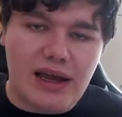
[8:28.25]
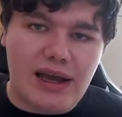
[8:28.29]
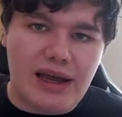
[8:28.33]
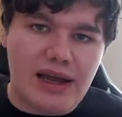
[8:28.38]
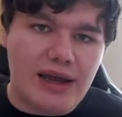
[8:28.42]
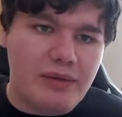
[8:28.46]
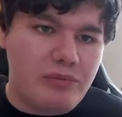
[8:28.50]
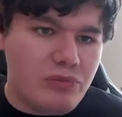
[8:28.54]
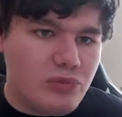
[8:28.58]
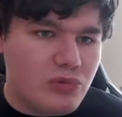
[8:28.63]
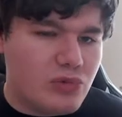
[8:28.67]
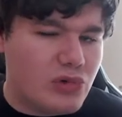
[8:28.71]

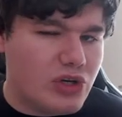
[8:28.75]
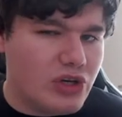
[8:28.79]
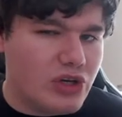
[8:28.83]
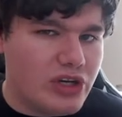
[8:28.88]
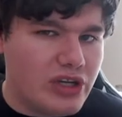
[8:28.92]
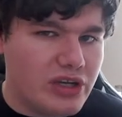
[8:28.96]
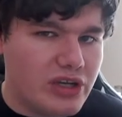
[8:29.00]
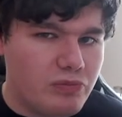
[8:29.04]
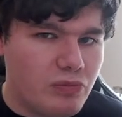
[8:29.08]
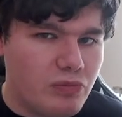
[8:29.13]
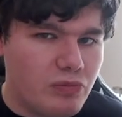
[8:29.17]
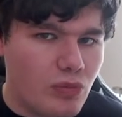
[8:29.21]
I'm going
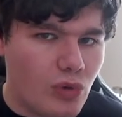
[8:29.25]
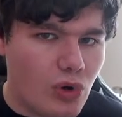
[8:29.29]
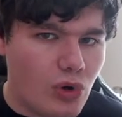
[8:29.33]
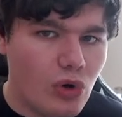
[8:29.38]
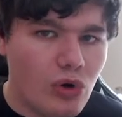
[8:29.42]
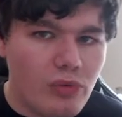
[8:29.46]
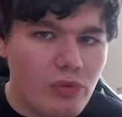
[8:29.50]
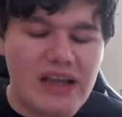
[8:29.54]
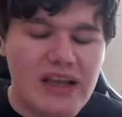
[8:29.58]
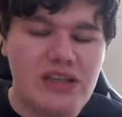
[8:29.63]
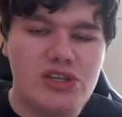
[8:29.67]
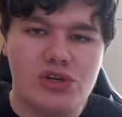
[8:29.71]
to
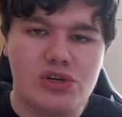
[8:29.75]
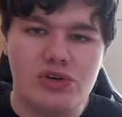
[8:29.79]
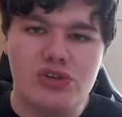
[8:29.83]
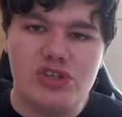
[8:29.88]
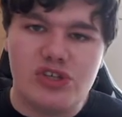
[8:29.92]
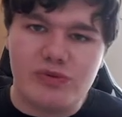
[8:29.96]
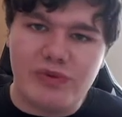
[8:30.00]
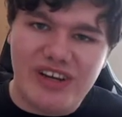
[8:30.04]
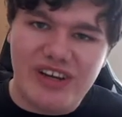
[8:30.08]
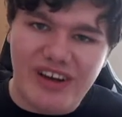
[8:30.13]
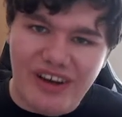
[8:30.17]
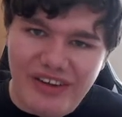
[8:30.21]
hold my
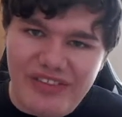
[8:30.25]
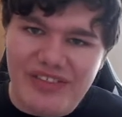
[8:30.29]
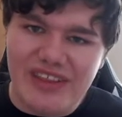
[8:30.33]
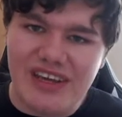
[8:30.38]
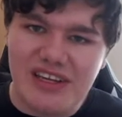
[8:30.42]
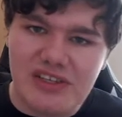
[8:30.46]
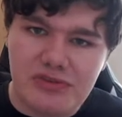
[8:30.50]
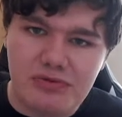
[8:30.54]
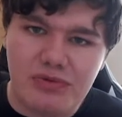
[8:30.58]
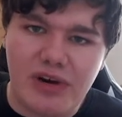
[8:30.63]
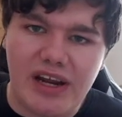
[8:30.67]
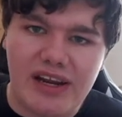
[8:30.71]
judgment on
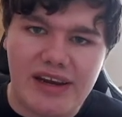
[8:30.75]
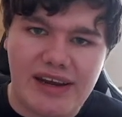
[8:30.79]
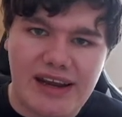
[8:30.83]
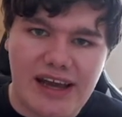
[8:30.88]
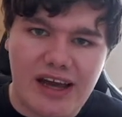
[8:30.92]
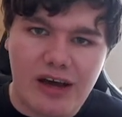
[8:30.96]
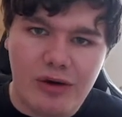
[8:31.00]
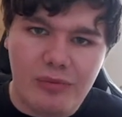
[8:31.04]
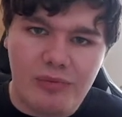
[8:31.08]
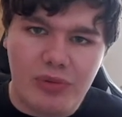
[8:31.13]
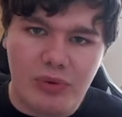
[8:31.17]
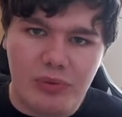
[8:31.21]
this right
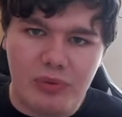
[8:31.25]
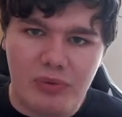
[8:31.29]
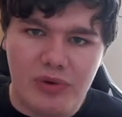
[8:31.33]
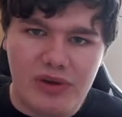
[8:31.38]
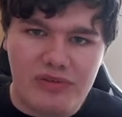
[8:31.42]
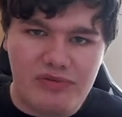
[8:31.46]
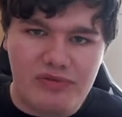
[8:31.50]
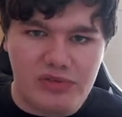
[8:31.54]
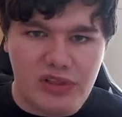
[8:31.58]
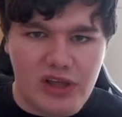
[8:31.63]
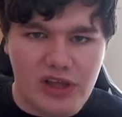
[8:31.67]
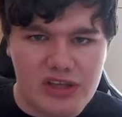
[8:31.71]
now, but
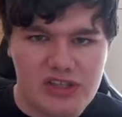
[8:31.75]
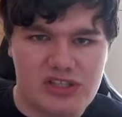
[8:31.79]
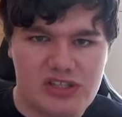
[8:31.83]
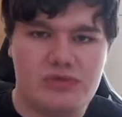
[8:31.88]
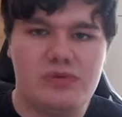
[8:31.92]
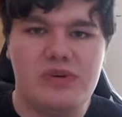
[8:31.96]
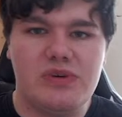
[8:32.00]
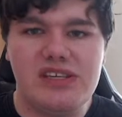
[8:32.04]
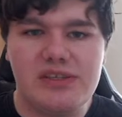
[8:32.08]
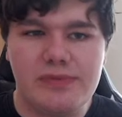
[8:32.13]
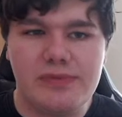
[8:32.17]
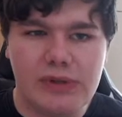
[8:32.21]
we've learned to
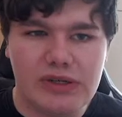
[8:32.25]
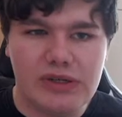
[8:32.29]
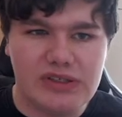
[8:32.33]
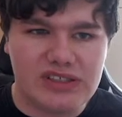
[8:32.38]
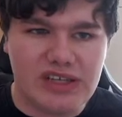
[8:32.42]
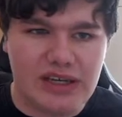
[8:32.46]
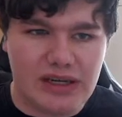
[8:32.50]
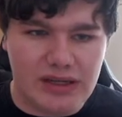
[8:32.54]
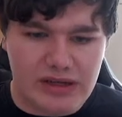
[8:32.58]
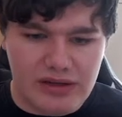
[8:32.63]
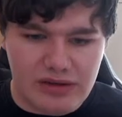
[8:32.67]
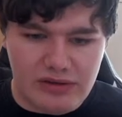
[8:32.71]
esports
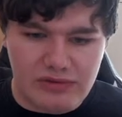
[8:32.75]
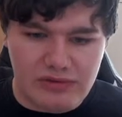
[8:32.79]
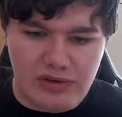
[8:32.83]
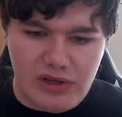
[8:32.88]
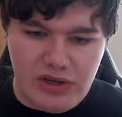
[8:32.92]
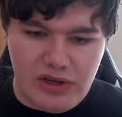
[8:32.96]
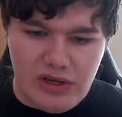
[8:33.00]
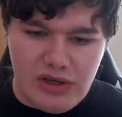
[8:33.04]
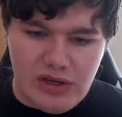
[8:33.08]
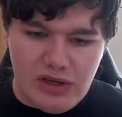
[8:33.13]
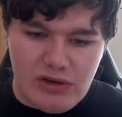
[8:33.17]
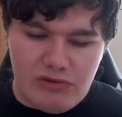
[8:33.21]
kind of
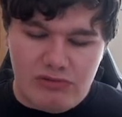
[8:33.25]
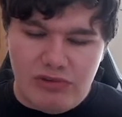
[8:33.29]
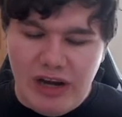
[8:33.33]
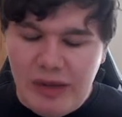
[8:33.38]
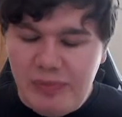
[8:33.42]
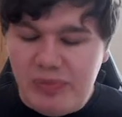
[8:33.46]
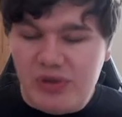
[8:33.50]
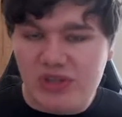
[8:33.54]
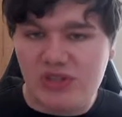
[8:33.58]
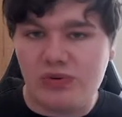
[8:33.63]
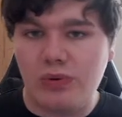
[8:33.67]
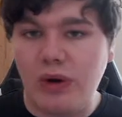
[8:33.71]

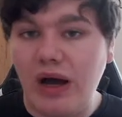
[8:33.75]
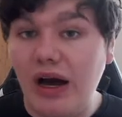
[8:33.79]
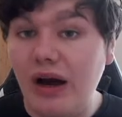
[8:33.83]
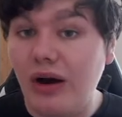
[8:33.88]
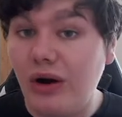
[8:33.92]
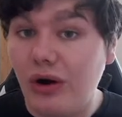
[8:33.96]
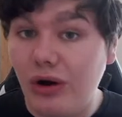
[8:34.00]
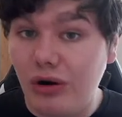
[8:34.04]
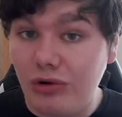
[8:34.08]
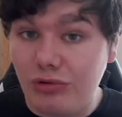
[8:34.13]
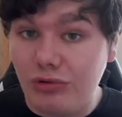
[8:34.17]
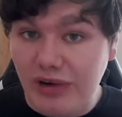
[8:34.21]
repertoire
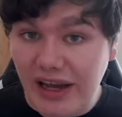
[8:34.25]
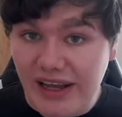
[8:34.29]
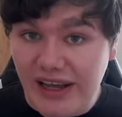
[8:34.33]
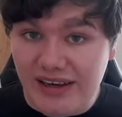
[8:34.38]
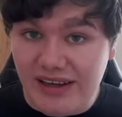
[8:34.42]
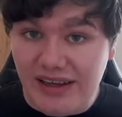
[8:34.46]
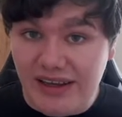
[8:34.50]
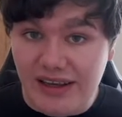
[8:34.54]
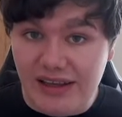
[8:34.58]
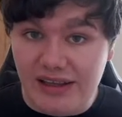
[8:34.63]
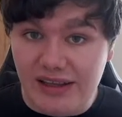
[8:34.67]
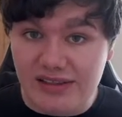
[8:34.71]

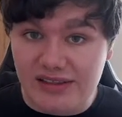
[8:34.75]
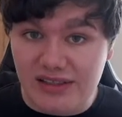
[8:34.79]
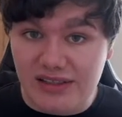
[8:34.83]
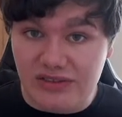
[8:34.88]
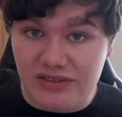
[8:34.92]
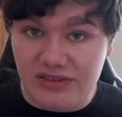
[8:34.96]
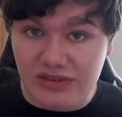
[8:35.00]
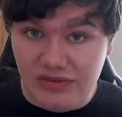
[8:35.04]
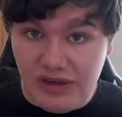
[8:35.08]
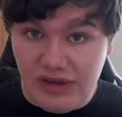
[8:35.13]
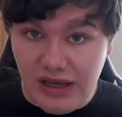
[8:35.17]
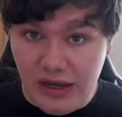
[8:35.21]
already in
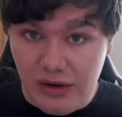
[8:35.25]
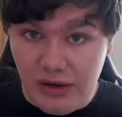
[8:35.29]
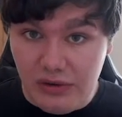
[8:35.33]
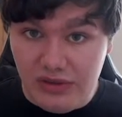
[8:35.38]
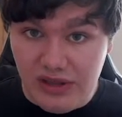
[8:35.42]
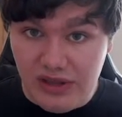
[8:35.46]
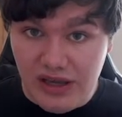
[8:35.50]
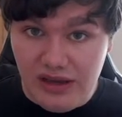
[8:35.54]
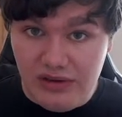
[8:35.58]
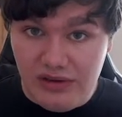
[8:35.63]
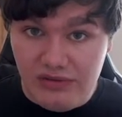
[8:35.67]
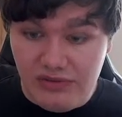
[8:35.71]
terms of how
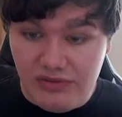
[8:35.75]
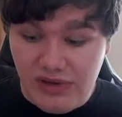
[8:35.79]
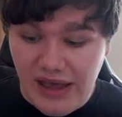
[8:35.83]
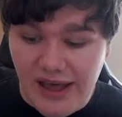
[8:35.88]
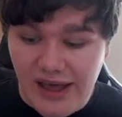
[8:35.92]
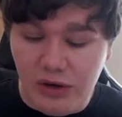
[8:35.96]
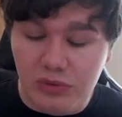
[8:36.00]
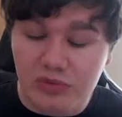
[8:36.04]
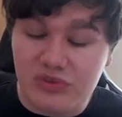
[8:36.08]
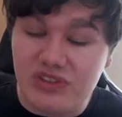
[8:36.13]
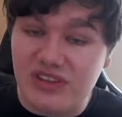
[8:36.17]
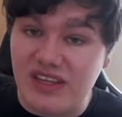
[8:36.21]
they've
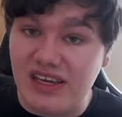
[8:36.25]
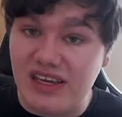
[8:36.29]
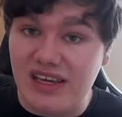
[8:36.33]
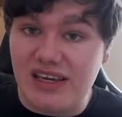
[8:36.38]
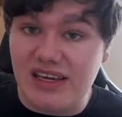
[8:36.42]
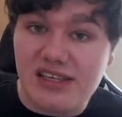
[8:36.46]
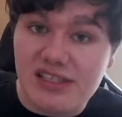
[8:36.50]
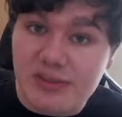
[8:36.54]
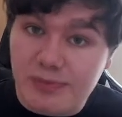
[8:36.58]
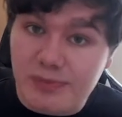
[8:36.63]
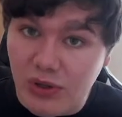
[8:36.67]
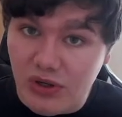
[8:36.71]
helped the
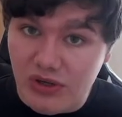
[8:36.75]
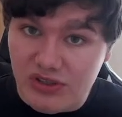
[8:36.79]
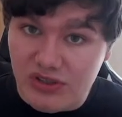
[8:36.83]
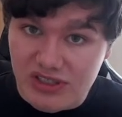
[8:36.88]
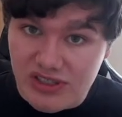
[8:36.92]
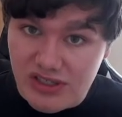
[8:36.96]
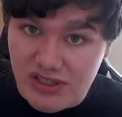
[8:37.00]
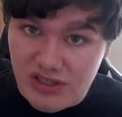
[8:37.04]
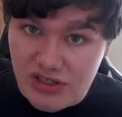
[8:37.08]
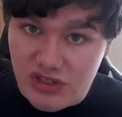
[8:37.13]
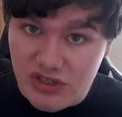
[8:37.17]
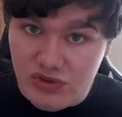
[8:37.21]
esports
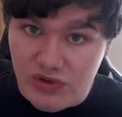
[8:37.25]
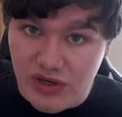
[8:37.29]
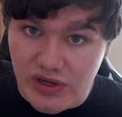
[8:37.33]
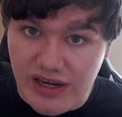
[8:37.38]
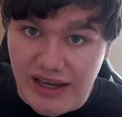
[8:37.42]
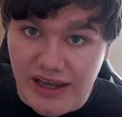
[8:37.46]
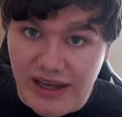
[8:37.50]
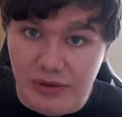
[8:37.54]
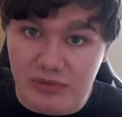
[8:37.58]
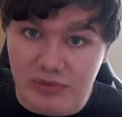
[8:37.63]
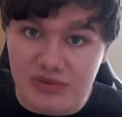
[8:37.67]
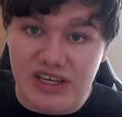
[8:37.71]
industry
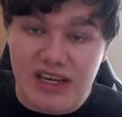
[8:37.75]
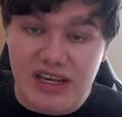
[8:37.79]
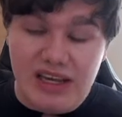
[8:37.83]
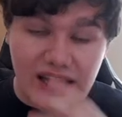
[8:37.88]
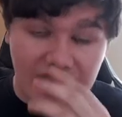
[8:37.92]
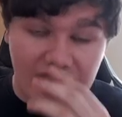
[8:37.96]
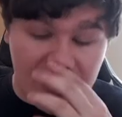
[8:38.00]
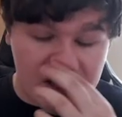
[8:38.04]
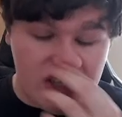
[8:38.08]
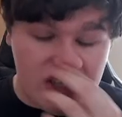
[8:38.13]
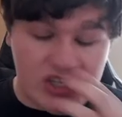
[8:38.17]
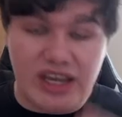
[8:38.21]
and helped
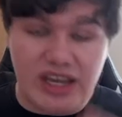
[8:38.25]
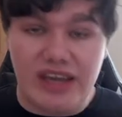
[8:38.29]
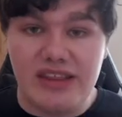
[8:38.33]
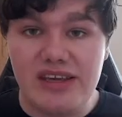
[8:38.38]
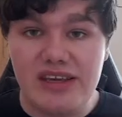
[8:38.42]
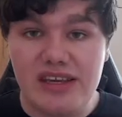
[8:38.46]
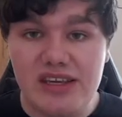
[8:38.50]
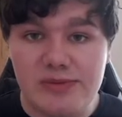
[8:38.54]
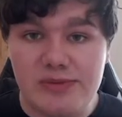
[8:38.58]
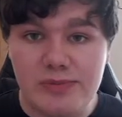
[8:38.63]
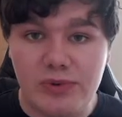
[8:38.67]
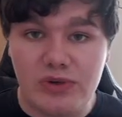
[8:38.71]
educate
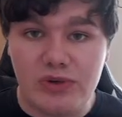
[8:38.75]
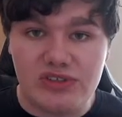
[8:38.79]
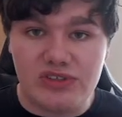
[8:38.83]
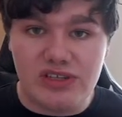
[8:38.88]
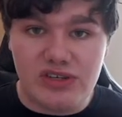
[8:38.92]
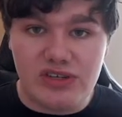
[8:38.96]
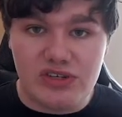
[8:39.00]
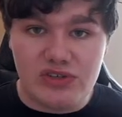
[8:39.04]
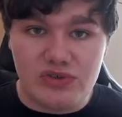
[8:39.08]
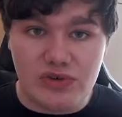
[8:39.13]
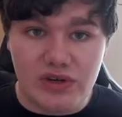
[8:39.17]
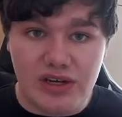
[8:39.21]
the esports
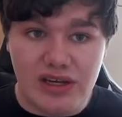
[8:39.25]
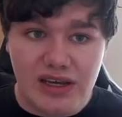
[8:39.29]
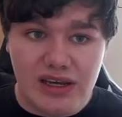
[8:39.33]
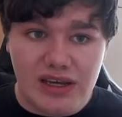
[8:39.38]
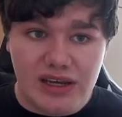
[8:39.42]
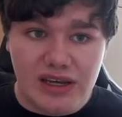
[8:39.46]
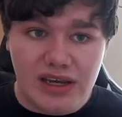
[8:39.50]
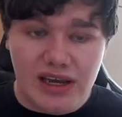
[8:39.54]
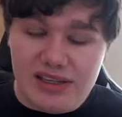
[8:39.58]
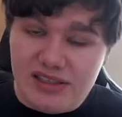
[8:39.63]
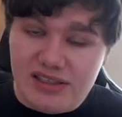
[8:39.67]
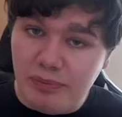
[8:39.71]
industry.
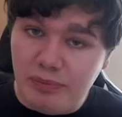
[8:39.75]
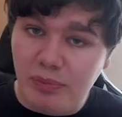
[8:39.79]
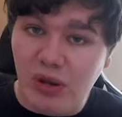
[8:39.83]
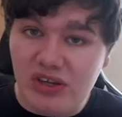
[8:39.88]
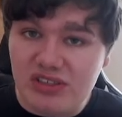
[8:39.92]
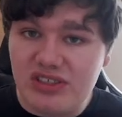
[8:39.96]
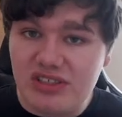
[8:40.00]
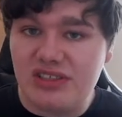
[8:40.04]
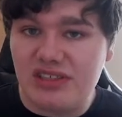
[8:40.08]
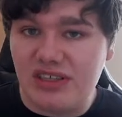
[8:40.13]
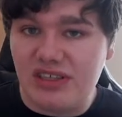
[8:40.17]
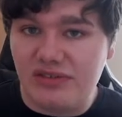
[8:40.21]
It's a
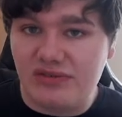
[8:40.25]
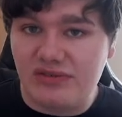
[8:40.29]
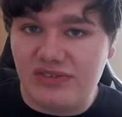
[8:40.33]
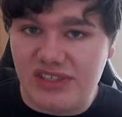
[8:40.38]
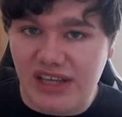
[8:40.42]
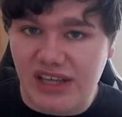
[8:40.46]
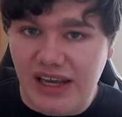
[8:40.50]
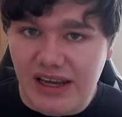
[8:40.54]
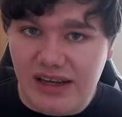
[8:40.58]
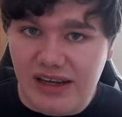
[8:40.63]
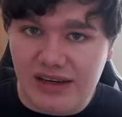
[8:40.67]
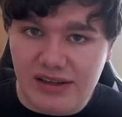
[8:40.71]
positive
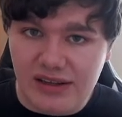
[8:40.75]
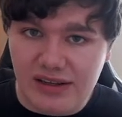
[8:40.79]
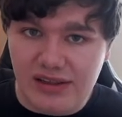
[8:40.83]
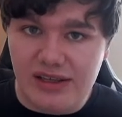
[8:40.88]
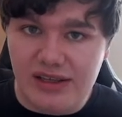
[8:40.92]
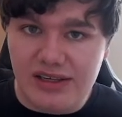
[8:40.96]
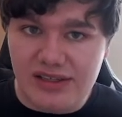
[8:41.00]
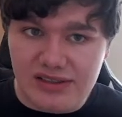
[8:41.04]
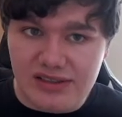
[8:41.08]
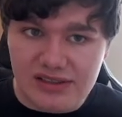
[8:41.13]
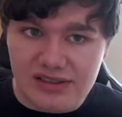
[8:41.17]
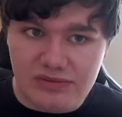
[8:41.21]
sign, at
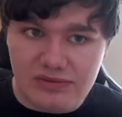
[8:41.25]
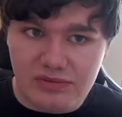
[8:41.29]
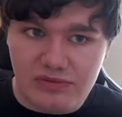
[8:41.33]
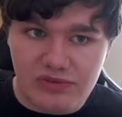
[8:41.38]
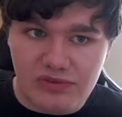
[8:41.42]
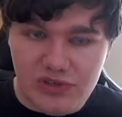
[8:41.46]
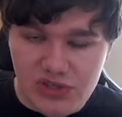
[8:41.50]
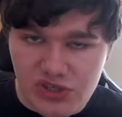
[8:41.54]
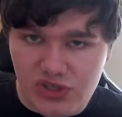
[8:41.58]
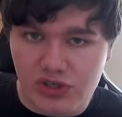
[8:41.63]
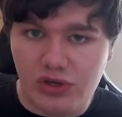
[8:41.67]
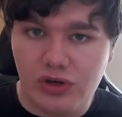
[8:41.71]
least,
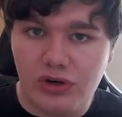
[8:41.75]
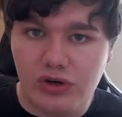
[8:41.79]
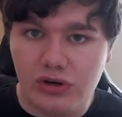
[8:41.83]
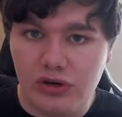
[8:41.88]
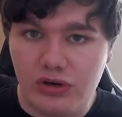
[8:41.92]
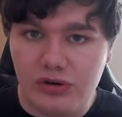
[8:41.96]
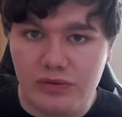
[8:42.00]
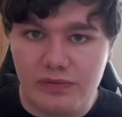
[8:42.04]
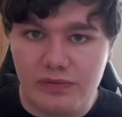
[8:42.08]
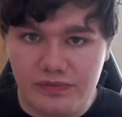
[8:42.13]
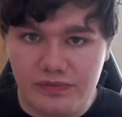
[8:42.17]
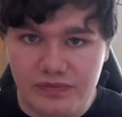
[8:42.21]
for
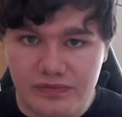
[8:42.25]
sure.